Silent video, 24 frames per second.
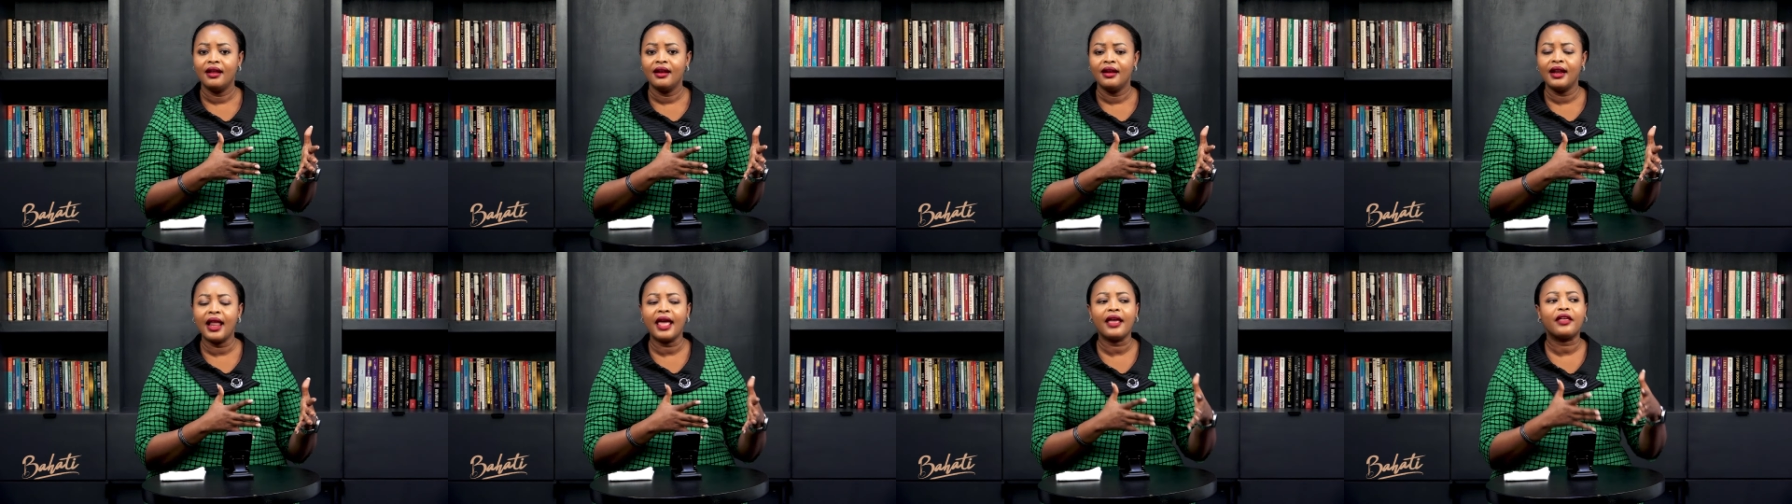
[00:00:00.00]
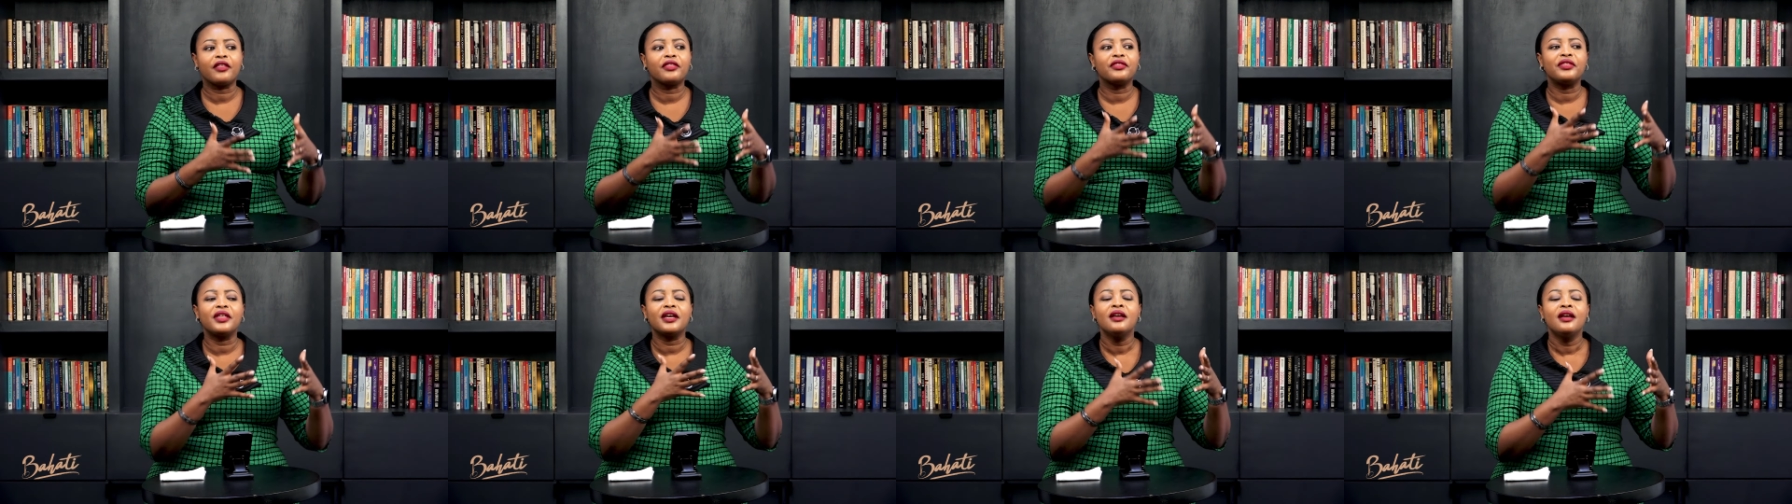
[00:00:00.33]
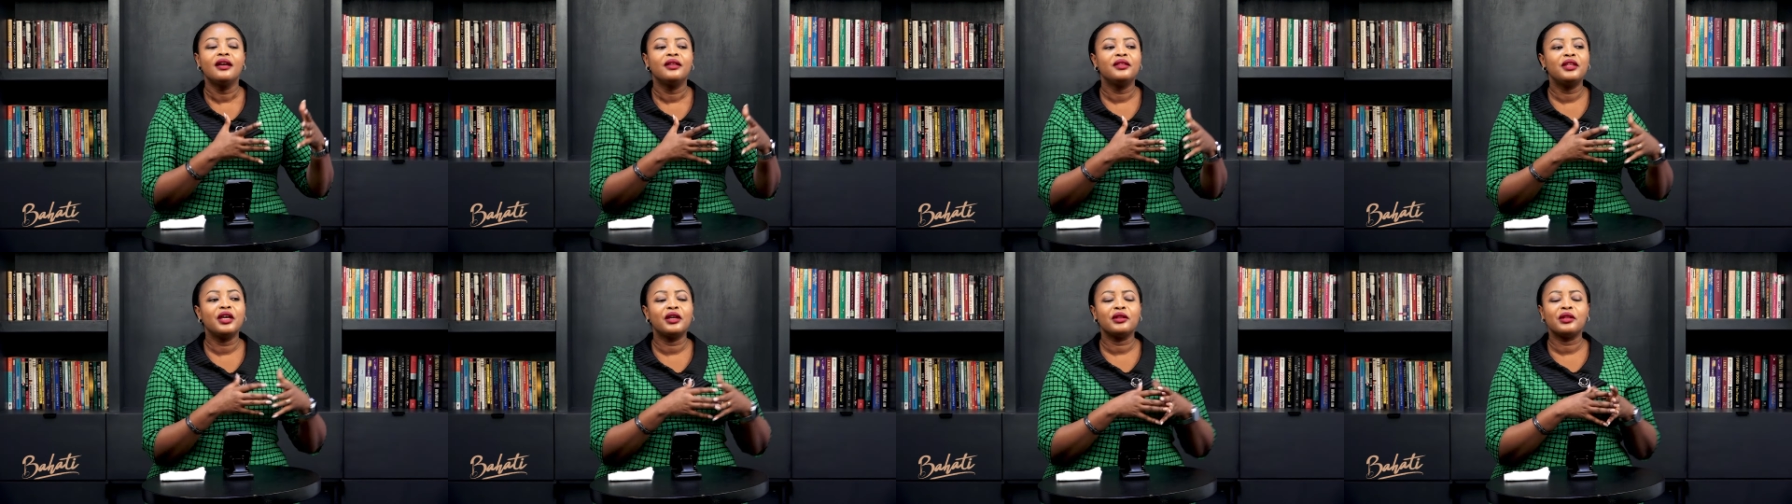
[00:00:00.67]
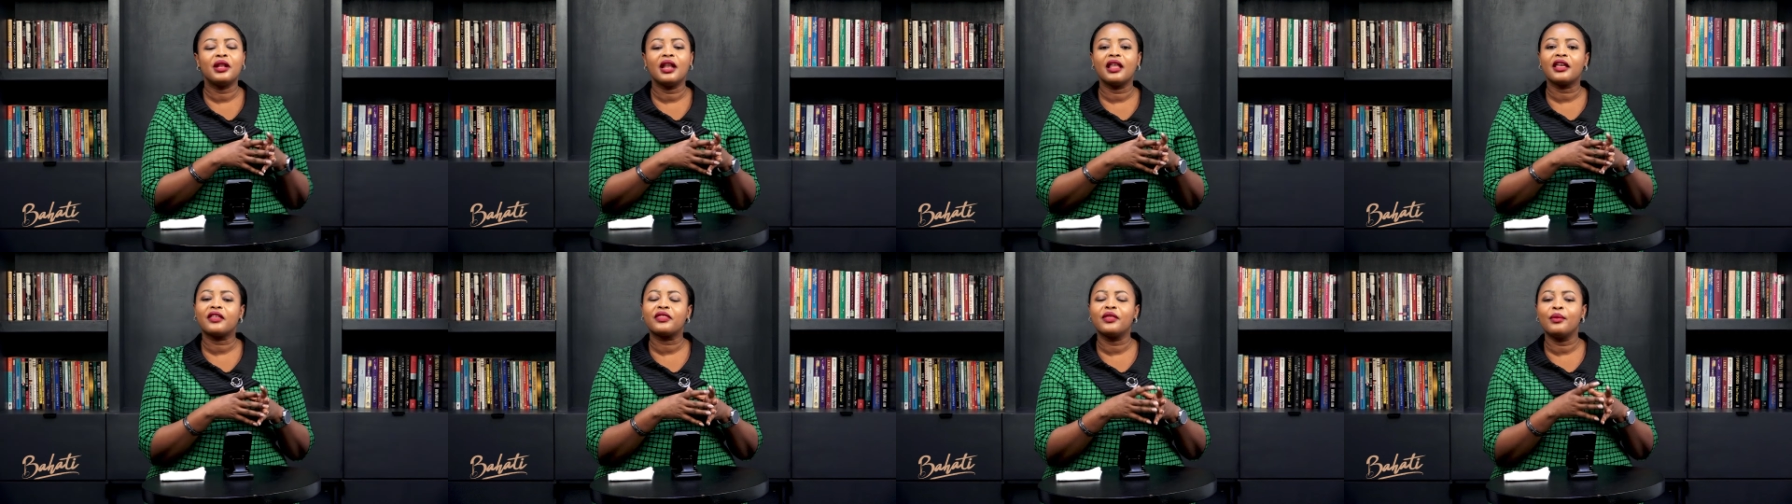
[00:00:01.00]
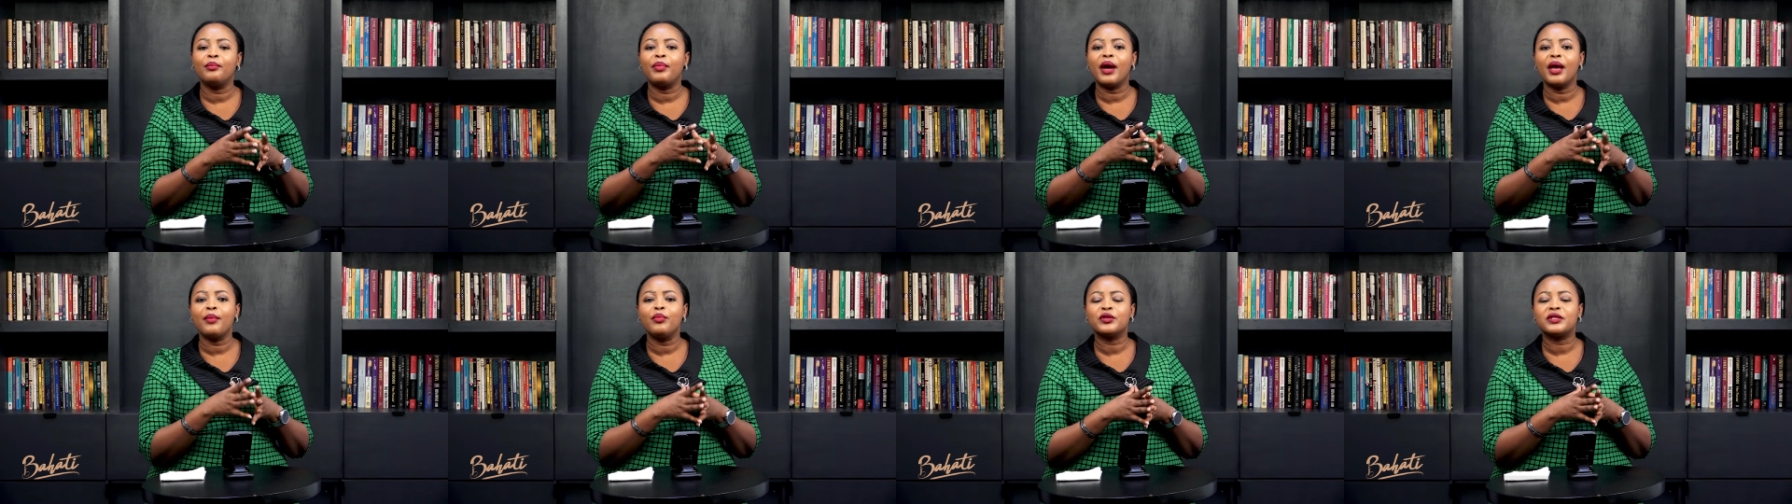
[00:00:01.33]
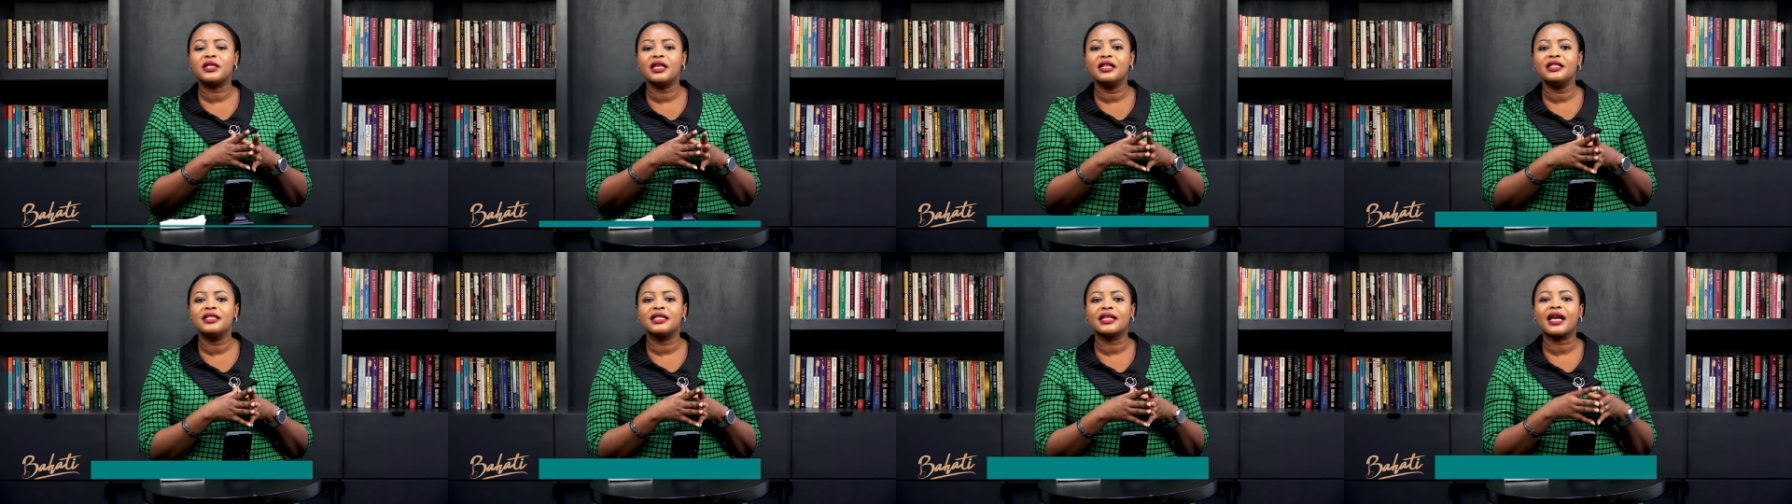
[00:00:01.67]
Like the, the, like the Bible
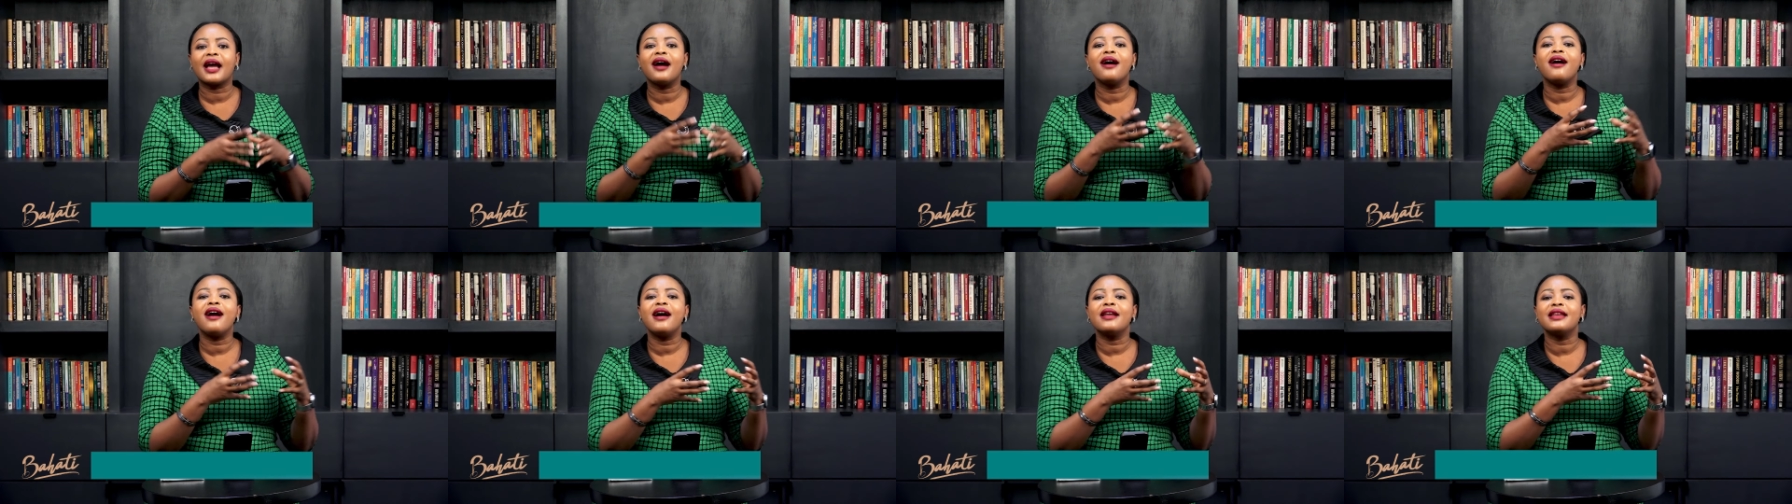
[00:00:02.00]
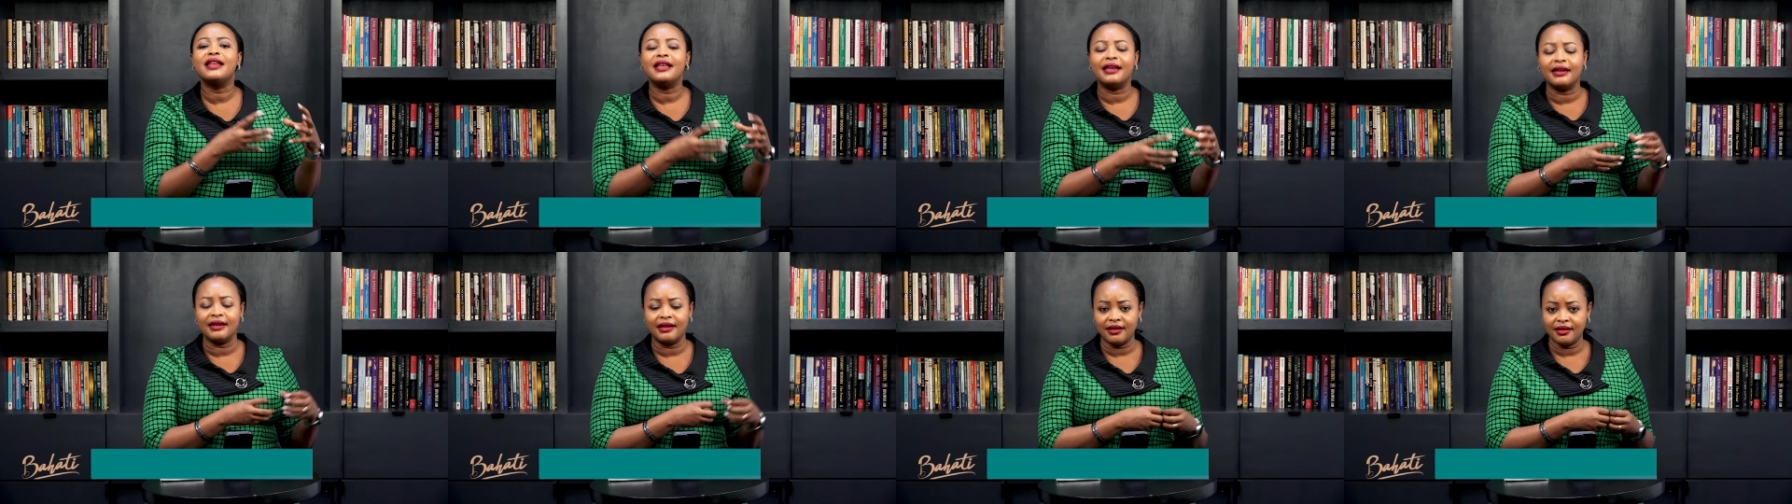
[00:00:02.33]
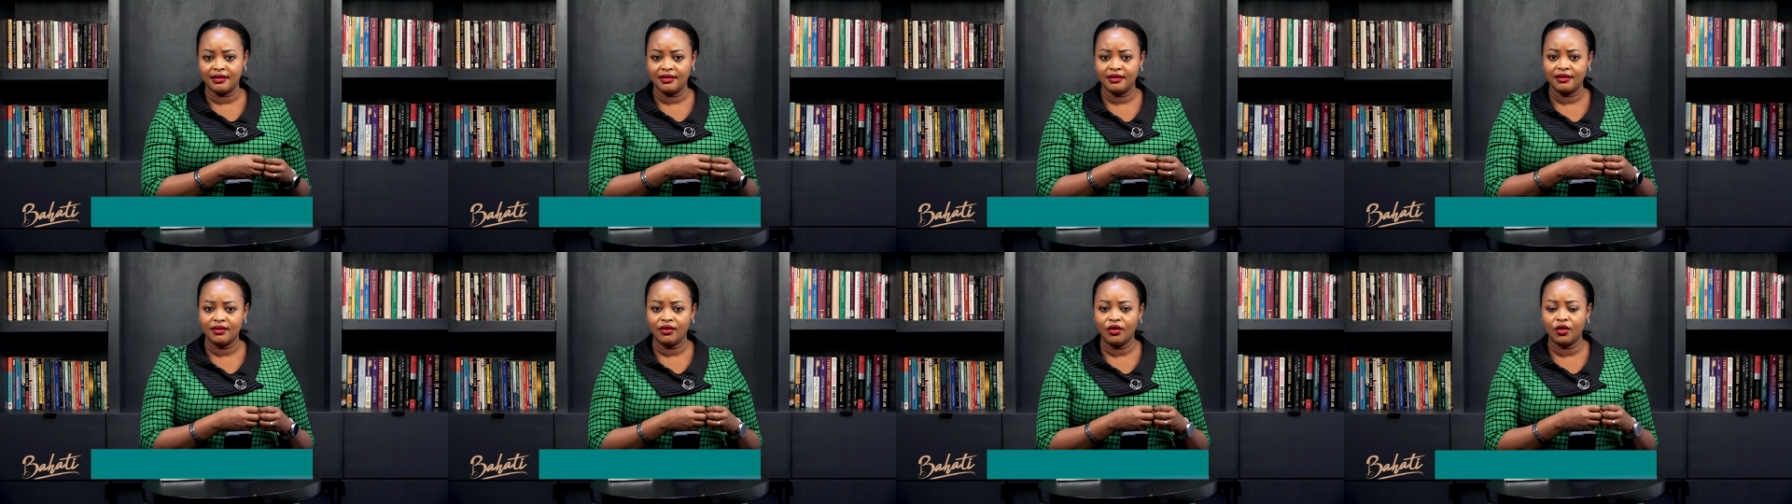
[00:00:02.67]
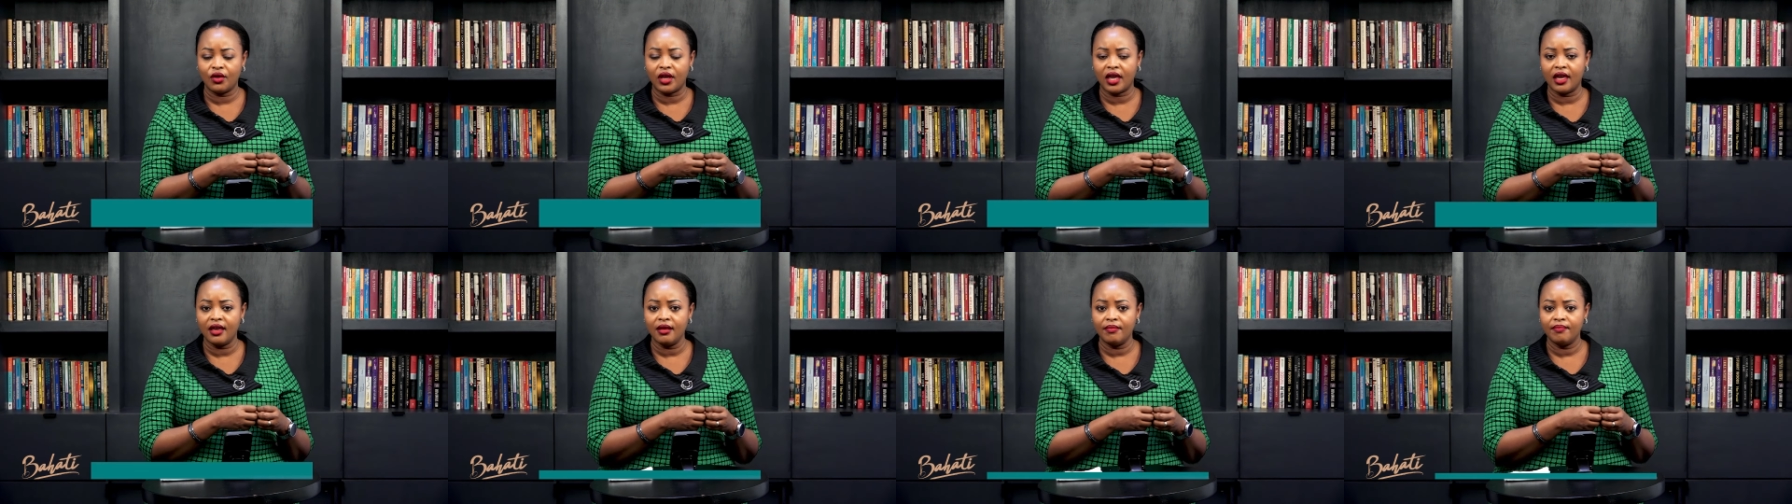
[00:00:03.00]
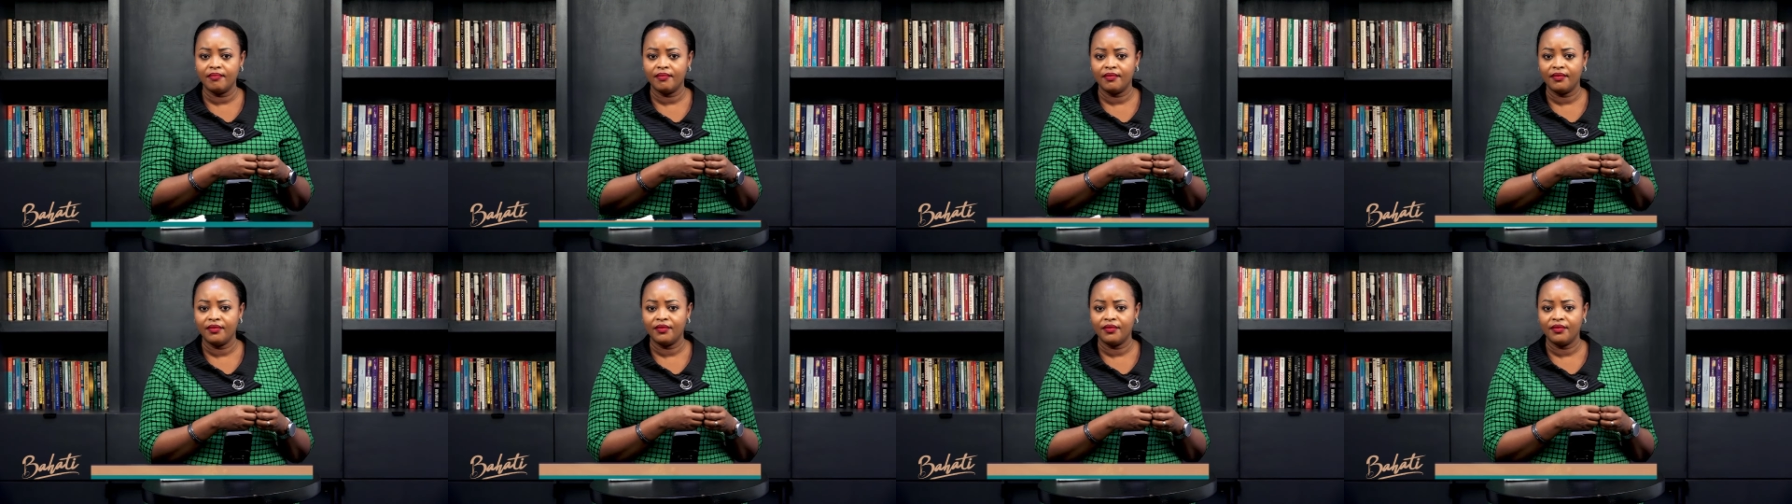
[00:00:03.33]
says, cunning. Okay?